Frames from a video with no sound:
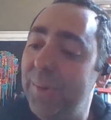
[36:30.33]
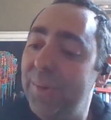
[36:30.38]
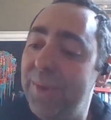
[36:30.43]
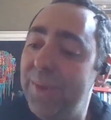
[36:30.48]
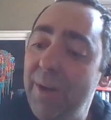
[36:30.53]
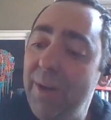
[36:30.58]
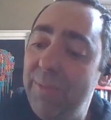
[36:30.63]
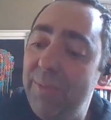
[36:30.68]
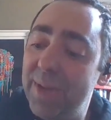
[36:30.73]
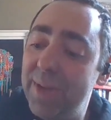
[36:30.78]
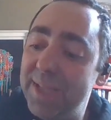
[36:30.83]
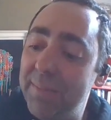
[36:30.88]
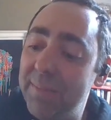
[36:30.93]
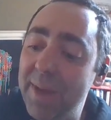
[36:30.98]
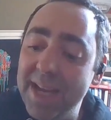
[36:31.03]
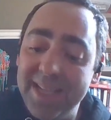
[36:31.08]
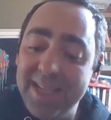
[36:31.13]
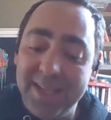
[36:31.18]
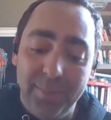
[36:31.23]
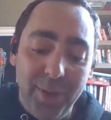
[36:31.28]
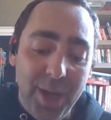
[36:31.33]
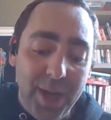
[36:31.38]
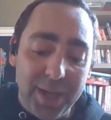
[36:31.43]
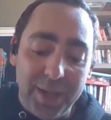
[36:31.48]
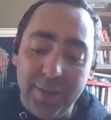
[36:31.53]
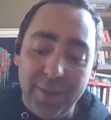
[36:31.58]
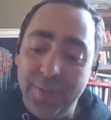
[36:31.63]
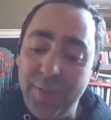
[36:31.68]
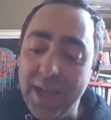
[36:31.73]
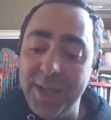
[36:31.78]
The Aerofest, amazing. Well,
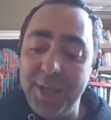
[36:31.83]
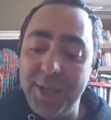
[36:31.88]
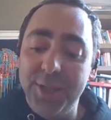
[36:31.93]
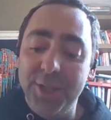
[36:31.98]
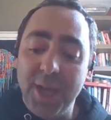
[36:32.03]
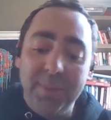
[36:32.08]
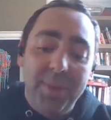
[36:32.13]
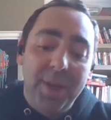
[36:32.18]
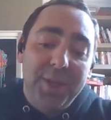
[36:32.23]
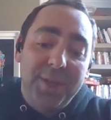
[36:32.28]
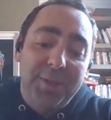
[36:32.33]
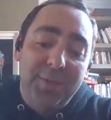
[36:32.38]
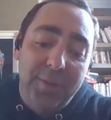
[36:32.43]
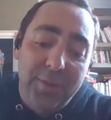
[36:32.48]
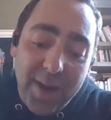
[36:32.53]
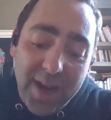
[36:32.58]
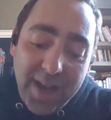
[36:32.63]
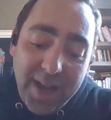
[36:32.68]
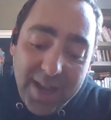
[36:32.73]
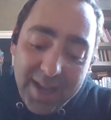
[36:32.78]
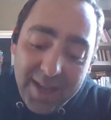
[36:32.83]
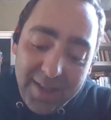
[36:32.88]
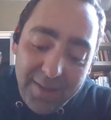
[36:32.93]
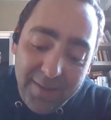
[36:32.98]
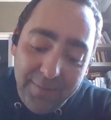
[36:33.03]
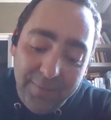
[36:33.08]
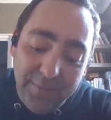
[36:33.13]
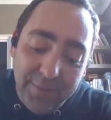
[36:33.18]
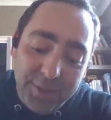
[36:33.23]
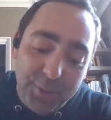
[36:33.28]
look, thank you so much for
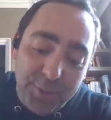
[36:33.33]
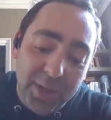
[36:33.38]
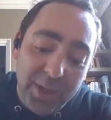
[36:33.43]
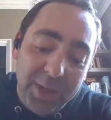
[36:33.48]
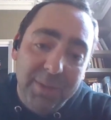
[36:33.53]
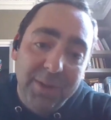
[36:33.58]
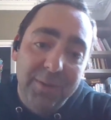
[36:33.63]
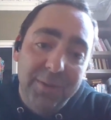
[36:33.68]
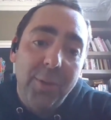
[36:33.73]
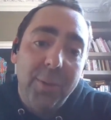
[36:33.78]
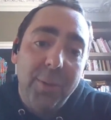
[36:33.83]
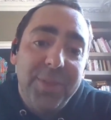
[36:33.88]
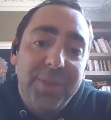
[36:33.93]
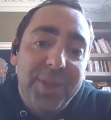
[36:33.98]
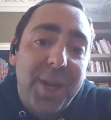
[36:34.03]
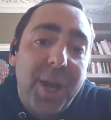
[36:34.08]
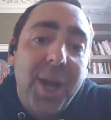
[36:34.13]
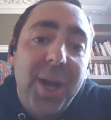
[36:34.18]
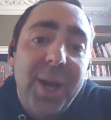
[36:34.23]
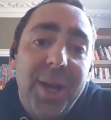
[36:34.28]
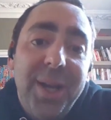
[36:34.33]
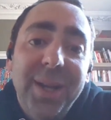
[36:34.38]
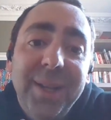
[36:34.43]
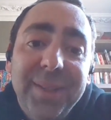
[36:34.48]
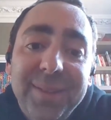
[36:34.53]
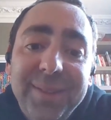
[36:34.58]
for joining me from the car.